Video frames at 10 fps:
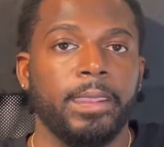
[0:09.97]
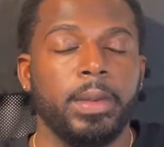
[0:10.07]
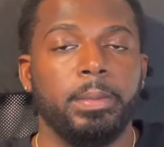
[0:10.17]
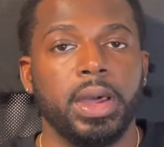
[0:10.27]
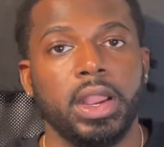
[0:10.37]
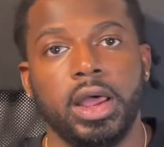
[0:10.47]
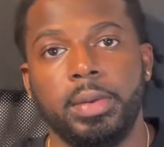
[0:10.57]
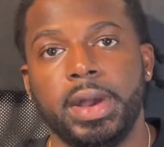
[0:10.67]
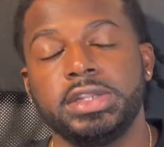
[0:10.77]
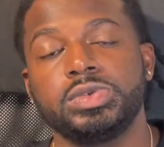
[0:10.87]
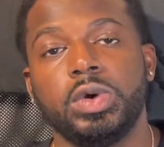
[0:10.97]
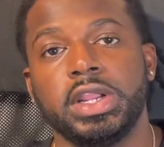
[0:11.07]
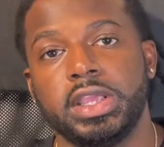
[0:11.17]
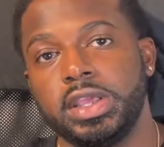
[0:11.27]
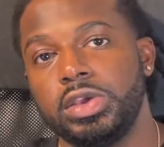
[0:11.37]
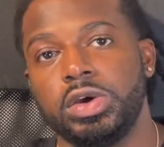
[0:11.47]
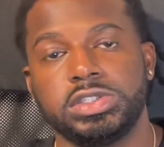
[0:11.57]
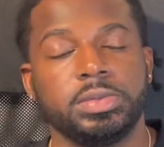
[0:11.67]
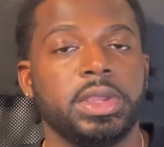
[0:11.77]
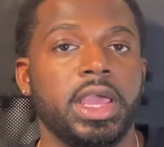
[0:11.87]
But I just wanted to give y'all
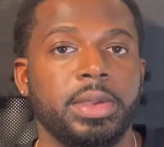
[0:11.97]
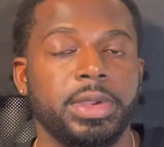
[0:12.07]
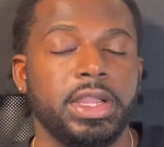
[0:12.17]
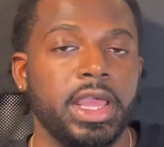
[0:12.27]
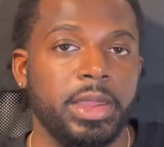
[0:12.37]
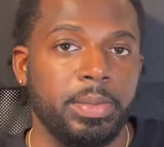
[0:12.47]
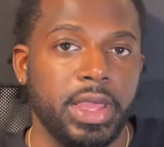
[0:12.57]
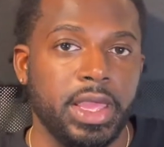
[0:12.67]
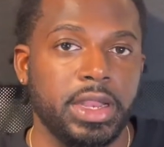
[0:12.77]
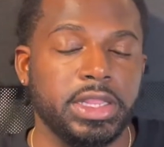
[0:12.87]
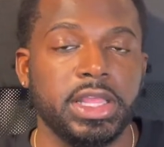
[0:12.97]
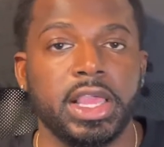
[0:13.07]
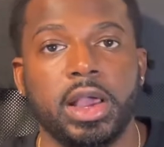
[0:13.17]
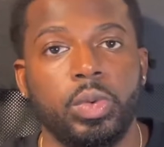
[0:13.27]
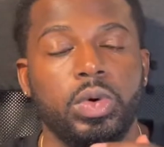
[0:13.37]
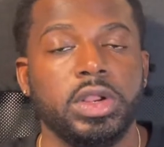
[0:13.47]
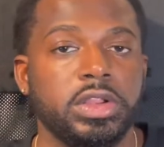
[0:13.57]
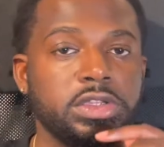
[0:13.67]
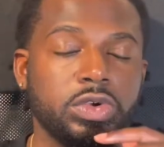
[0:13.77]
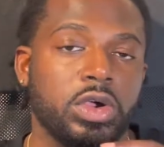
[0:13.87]
some game today, man. The thing I wanted
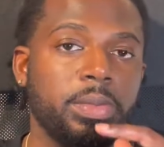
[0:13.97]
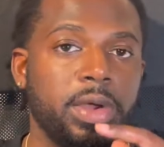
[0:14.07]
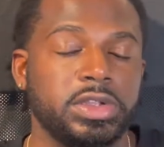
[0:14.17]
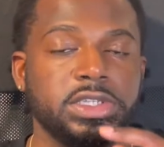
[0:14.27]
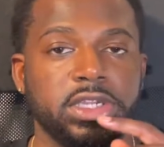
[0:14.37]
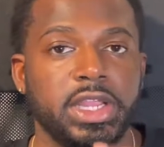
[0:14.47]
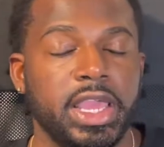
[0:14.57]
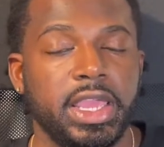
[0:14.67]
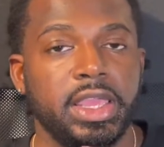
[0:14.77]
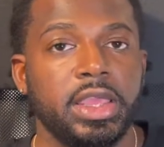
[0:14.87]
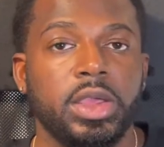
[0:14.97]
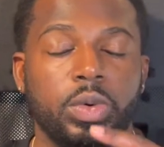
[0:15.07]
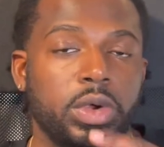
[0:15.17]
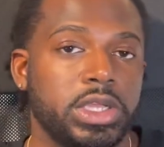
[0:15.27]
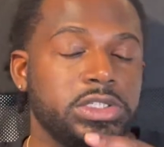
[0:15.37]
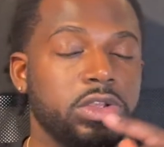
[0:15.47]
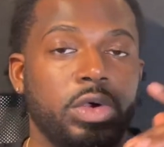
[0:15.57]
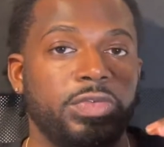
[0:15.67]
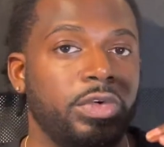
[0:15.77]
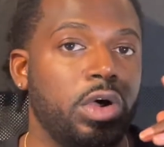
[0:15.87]
to talk about today was
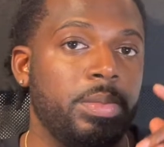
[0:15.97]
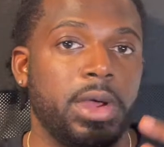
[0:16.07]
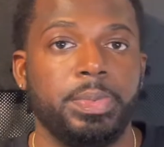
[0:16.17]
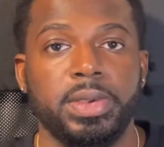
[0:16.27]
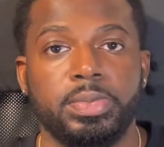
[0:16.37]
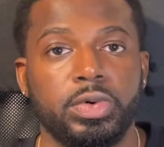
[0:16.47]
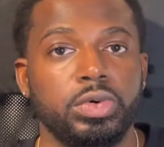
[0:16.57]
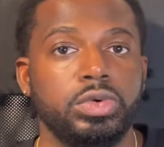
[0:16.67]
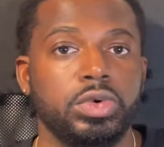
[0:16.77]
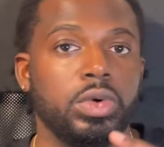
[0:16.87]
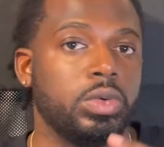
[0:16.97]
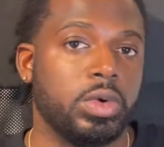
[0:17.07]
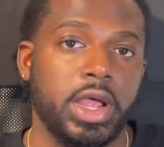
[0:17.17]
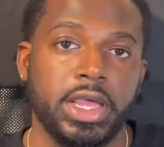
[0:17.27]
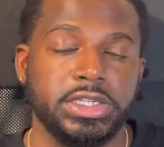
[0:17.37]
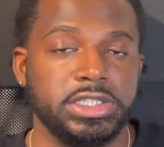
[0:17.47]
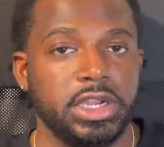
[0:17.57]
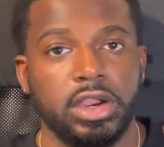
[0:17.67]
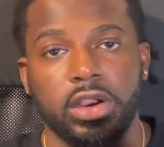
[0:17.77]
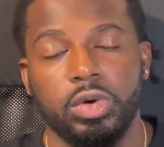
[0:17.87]
for all my people who doing
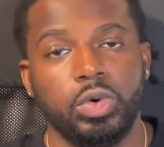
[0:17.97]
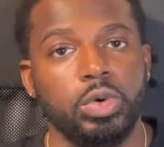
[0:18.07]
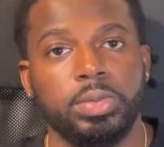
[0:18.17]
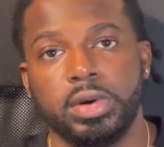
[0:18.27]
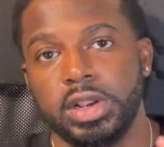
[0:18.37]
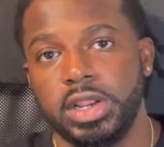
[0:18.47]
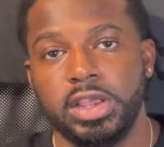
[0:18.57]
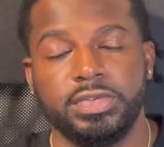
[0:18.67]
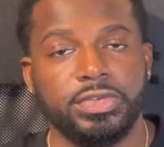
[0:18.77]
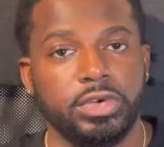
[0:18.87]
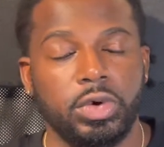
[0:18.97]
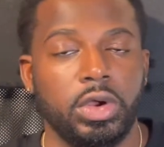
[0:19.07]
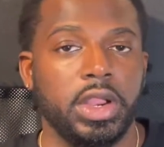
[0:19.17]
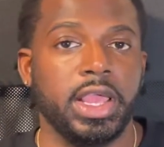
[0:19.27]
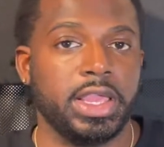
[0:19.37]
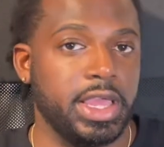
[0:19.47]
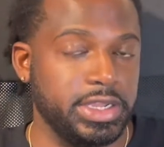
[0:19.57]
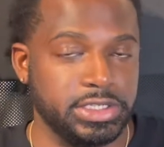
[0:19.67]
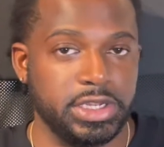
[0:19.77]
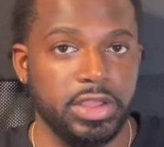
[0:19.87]
rideshare, Uber, Lyft, all that kind
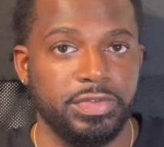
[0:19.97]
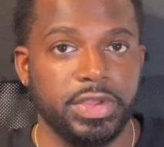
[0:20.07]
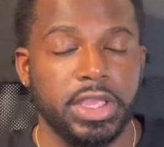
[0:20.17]
of stuff.